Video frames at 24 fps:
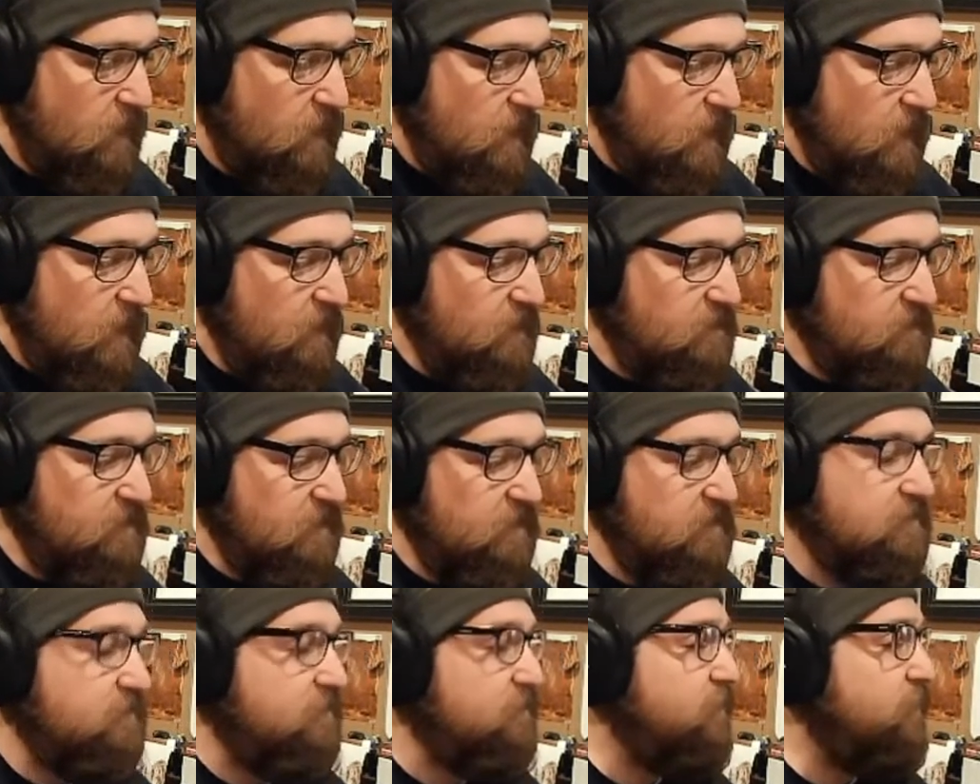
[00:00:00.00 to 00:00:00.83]
he
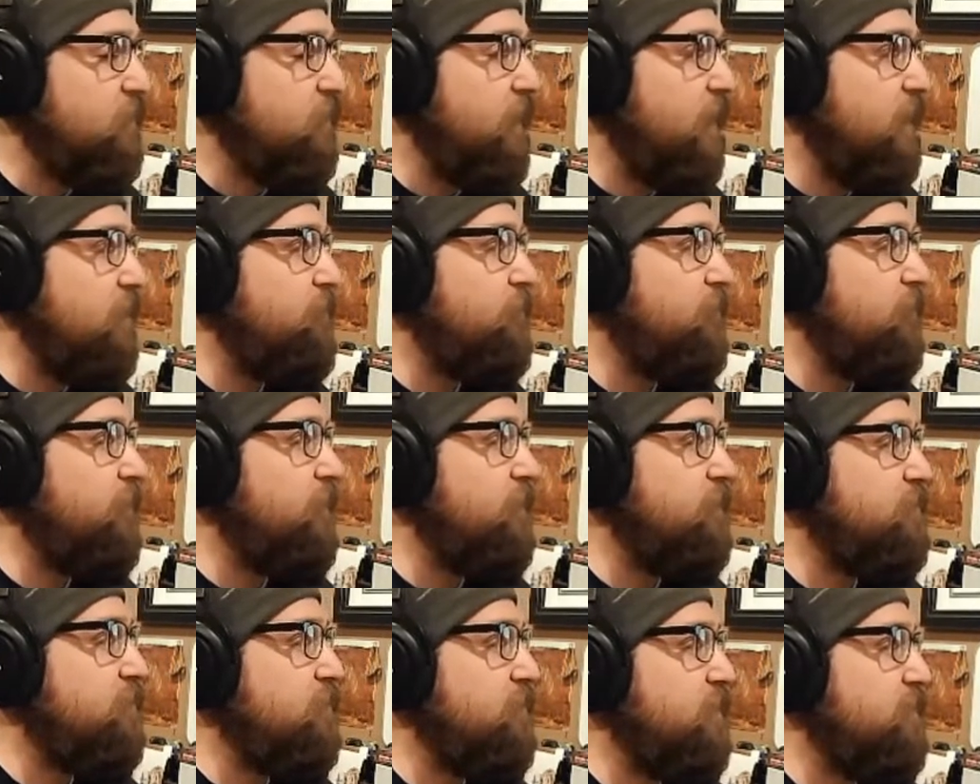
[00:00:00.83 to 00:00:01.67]
says it's okay.
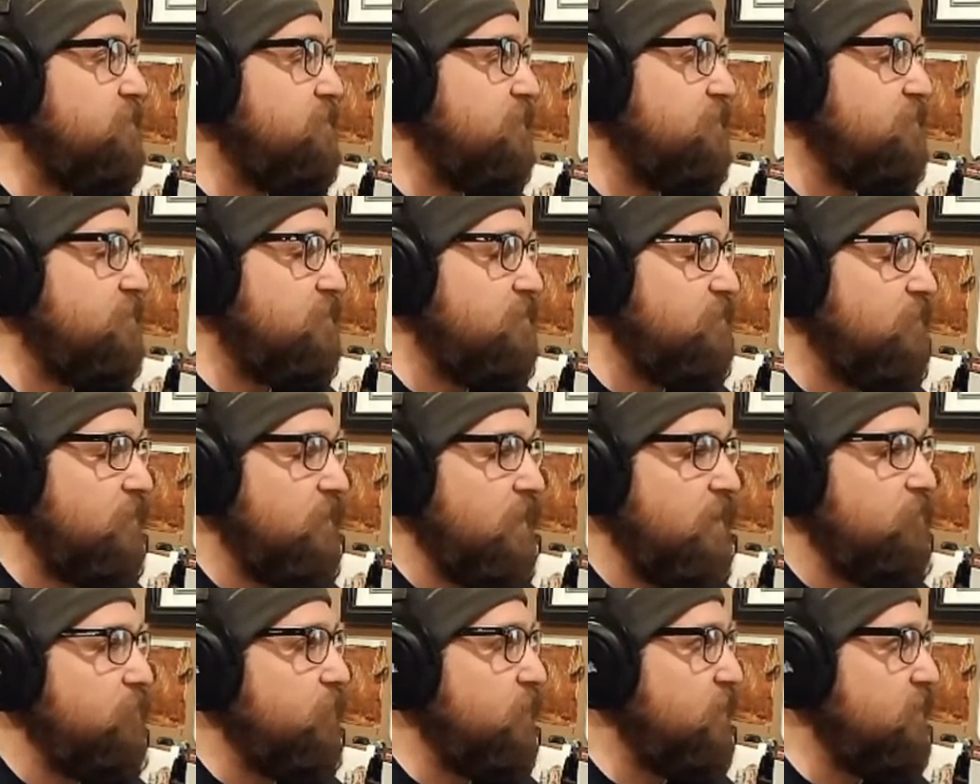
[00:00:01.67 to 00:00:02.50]
He says it's
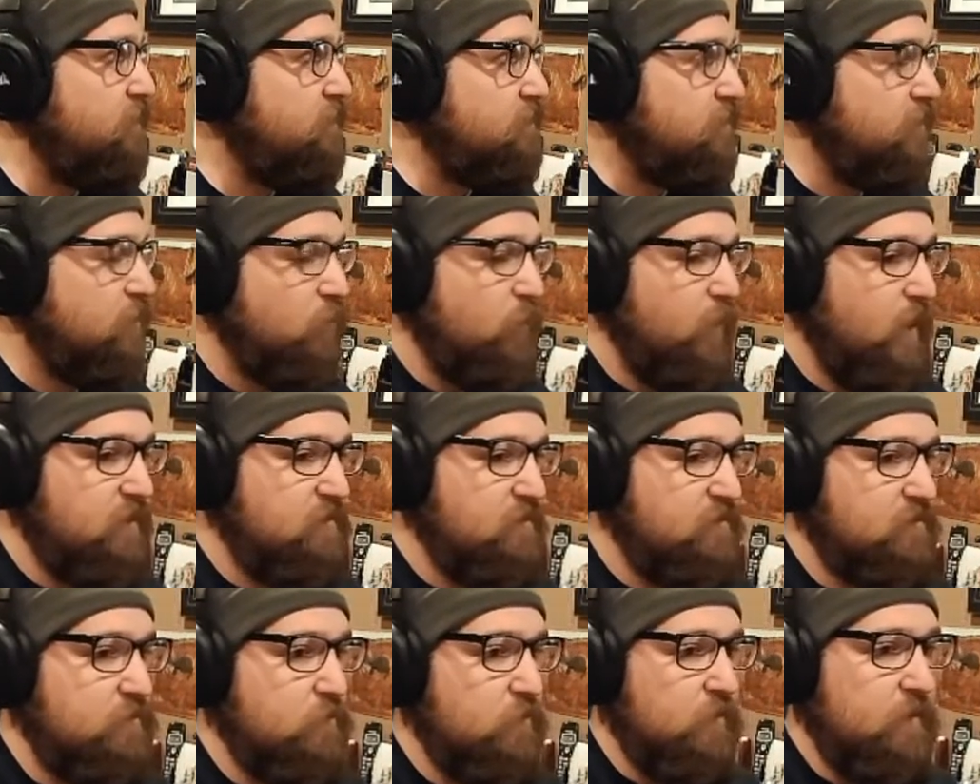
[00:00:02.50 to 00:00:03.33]
okay for kids to go back to
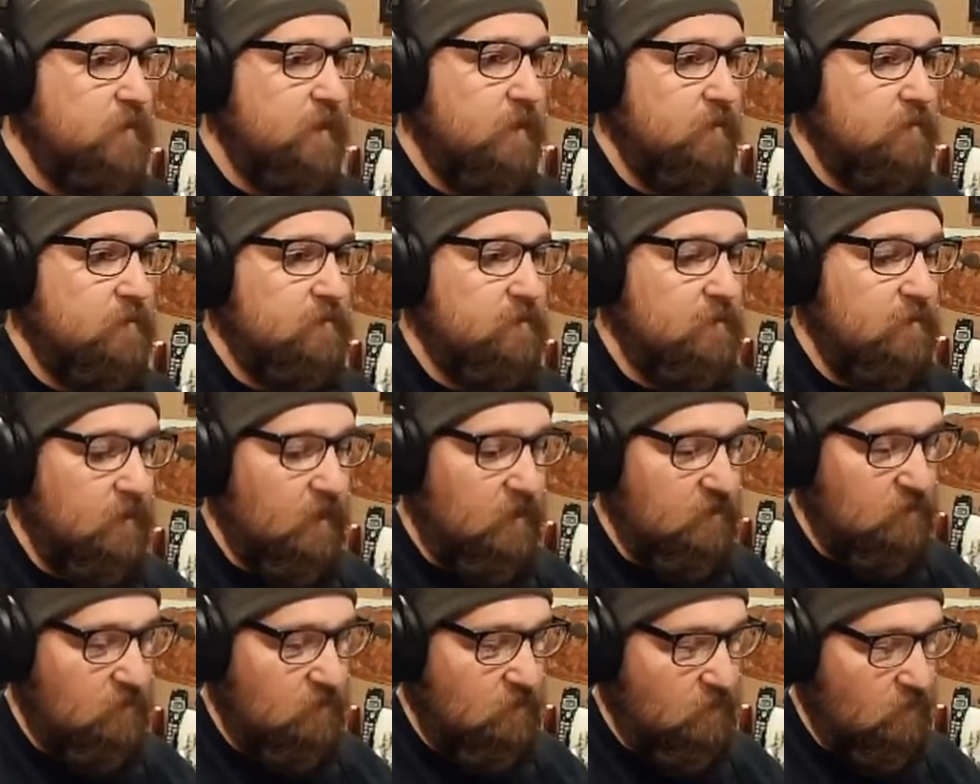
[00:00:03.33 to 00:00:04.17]
school now that the
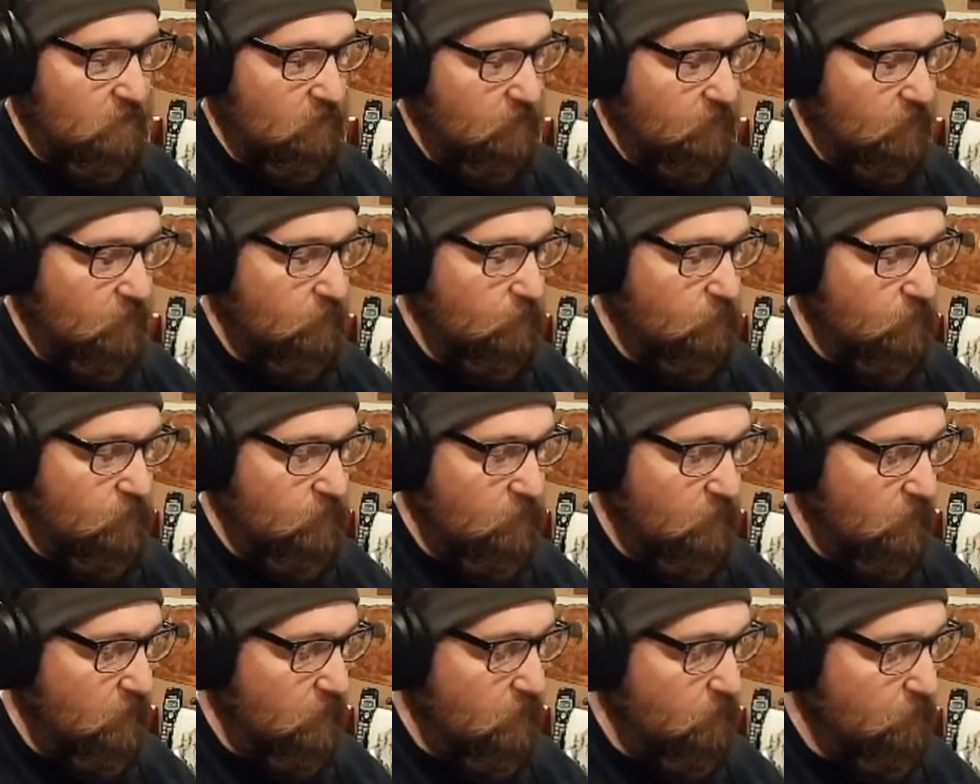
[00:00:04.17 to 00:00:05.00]
election's over.
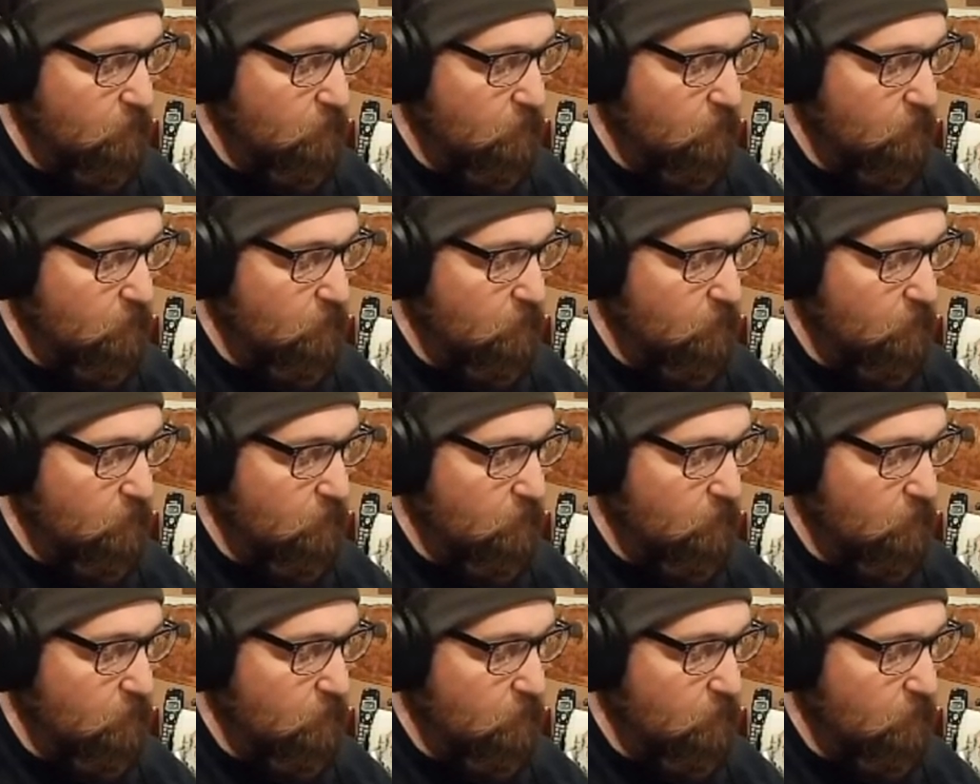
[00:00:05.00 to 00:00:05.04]
So